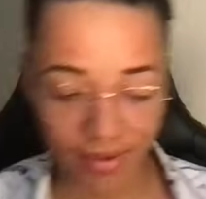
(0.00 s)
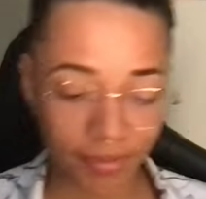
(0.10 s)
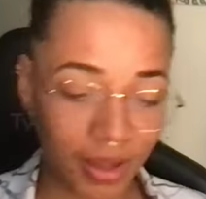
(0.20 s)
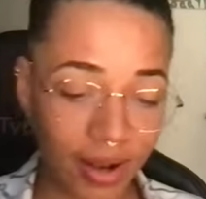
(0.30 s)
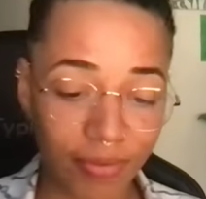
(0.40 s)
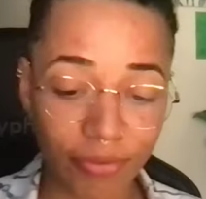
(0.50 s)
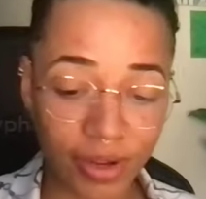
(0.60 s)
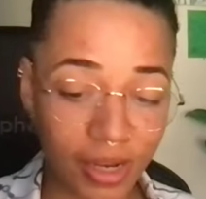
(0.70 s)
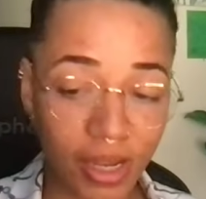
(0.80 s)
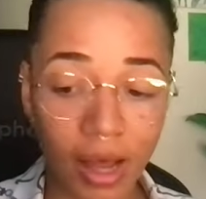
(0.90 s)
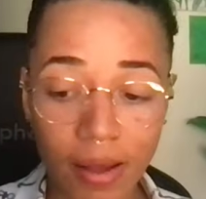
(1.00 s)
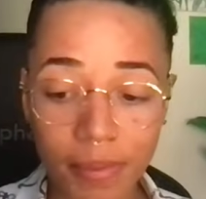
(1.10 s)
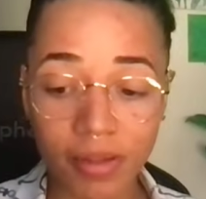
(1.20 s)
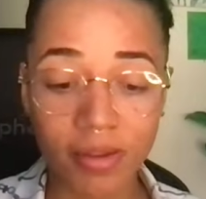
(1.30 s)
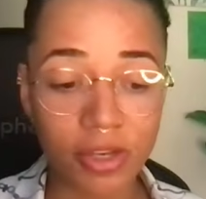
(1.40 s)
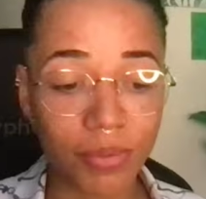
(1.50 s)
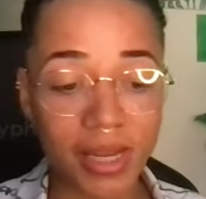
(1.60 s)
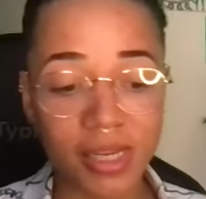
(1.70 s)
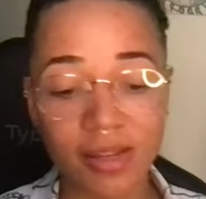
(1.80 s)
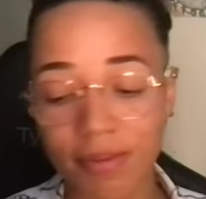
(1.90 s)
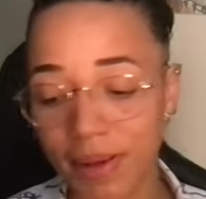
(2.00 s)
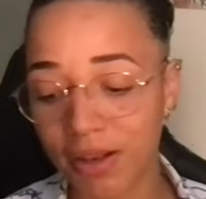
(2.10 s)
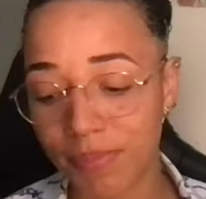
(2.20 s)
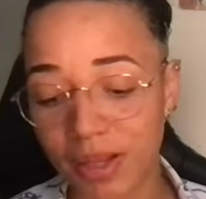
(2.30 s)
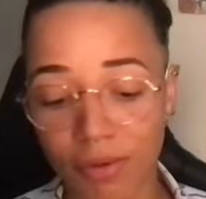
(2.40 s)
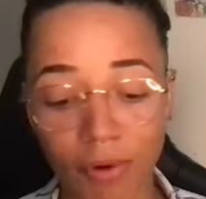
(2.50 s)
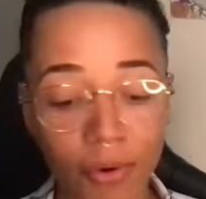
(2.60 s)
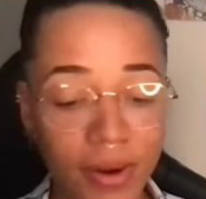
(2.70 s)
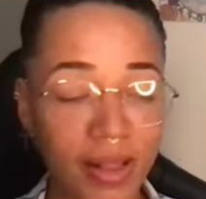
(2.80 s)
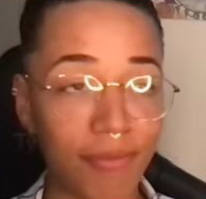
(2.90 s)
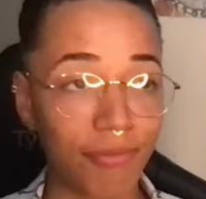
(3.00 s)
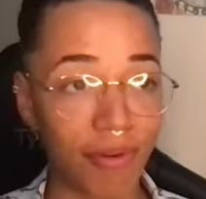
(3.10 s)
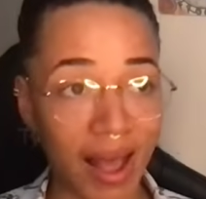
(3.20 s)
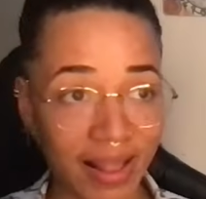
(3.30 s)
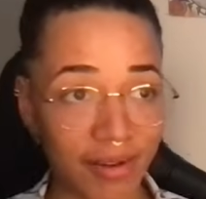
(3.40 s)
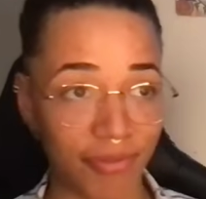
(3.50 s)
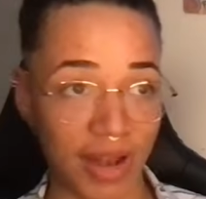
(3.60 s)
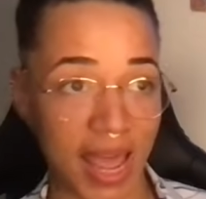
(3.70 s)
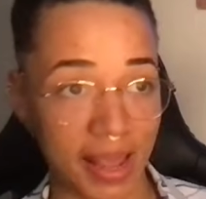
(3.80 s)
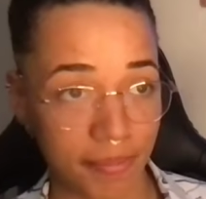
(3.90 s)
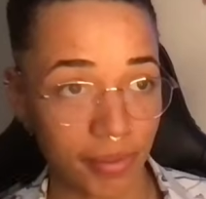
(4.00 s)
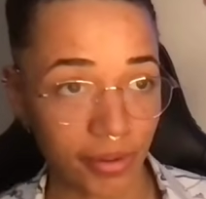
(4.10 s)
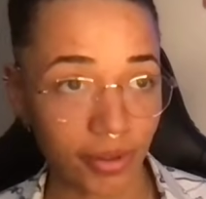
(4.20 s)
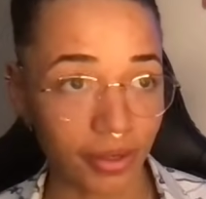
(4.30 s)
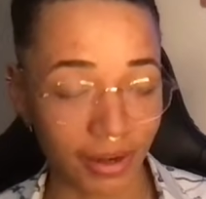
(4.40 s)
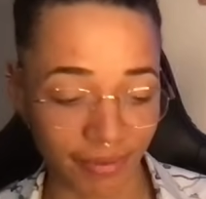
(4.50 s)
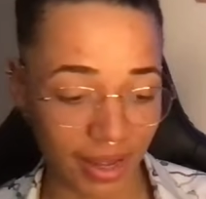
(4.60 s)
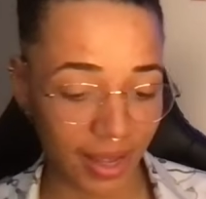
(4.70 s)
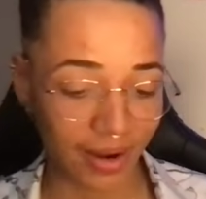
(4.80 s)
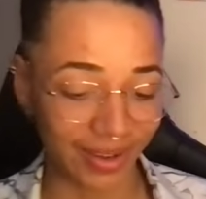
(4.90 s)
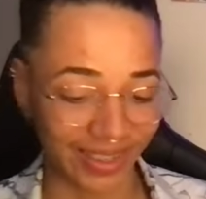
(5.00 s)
Some kind of freaking karmic situation is about to be thrown in the violet flame, all right?